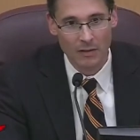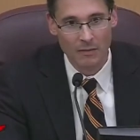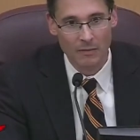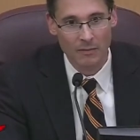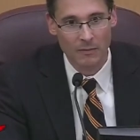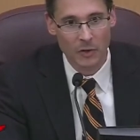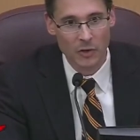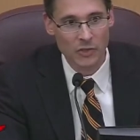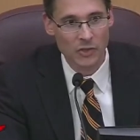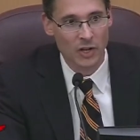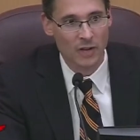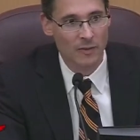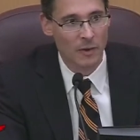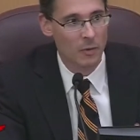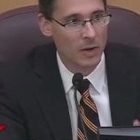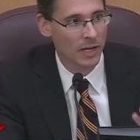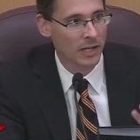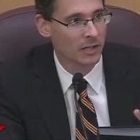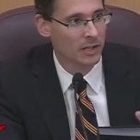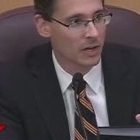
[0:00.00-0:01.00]
first off, I
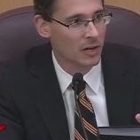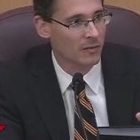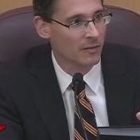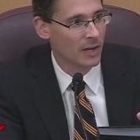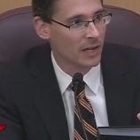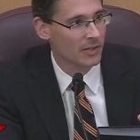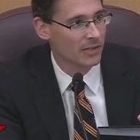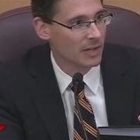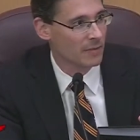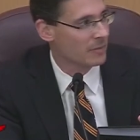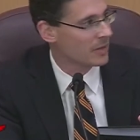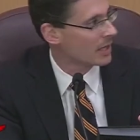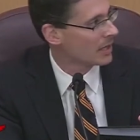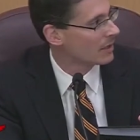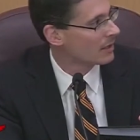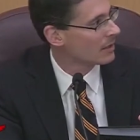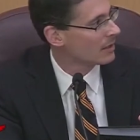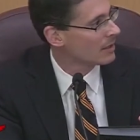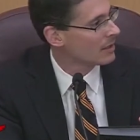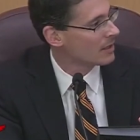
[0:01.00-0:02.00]
want to clarify
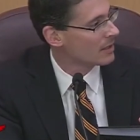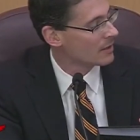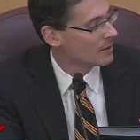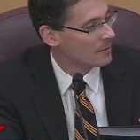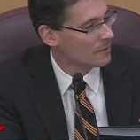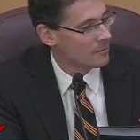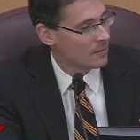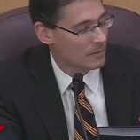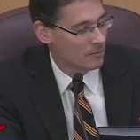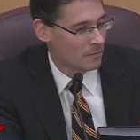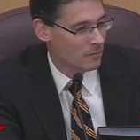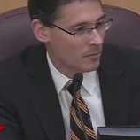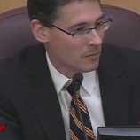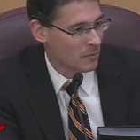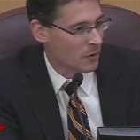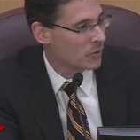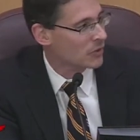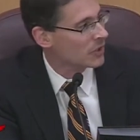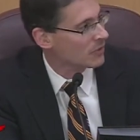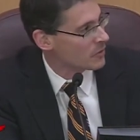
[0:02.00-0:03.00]
something.
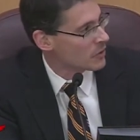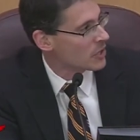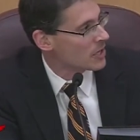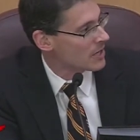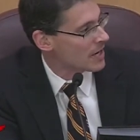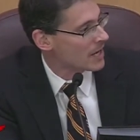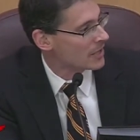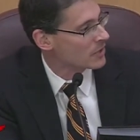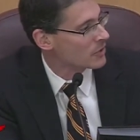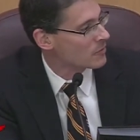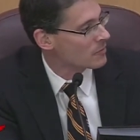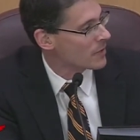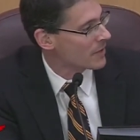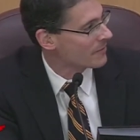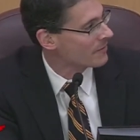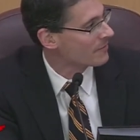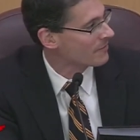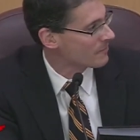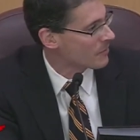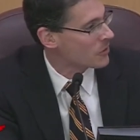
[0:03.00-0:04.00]
First off, you didn't answer my
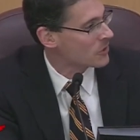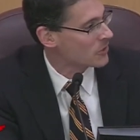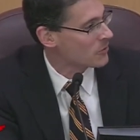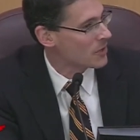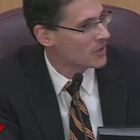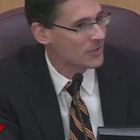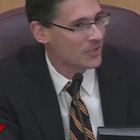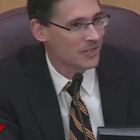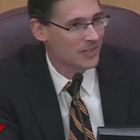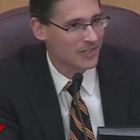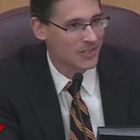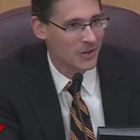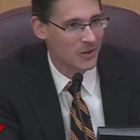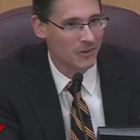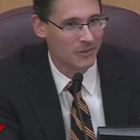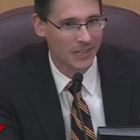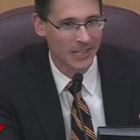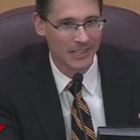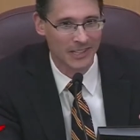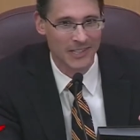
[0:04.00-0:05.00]
first question, so
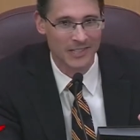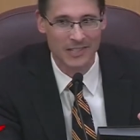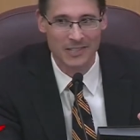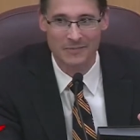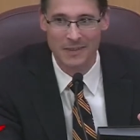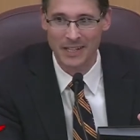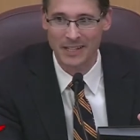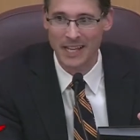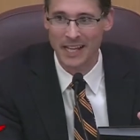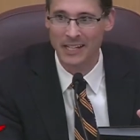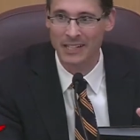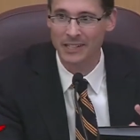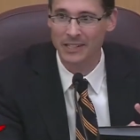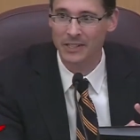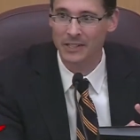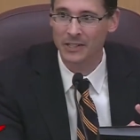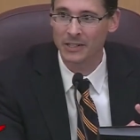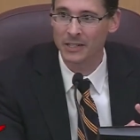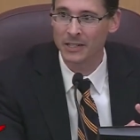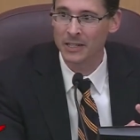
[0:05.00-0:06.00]
let, us just make that
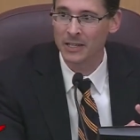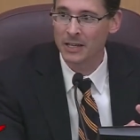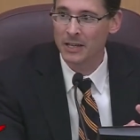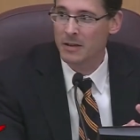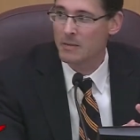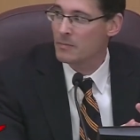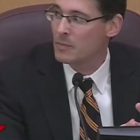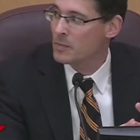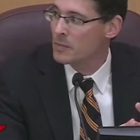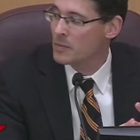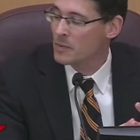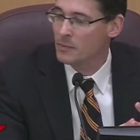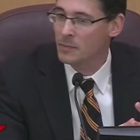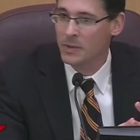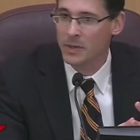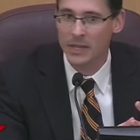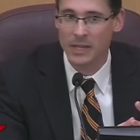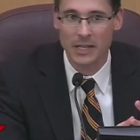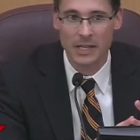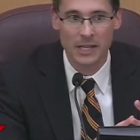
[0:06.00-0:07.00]
clear.
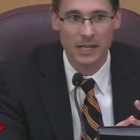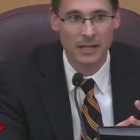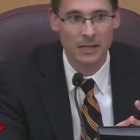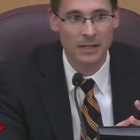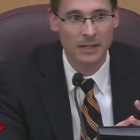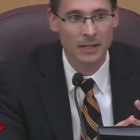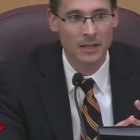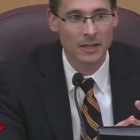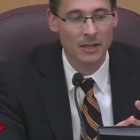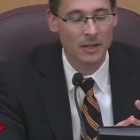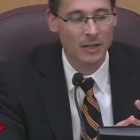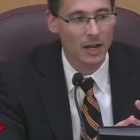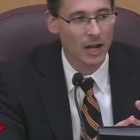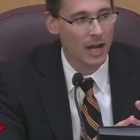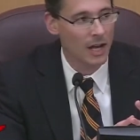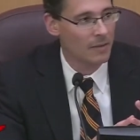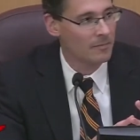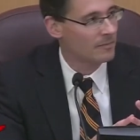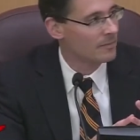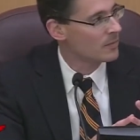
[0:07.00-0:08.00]
The
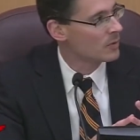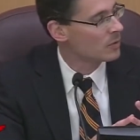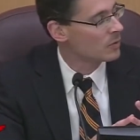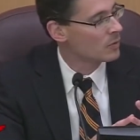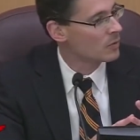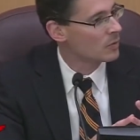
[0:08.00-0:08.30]
um,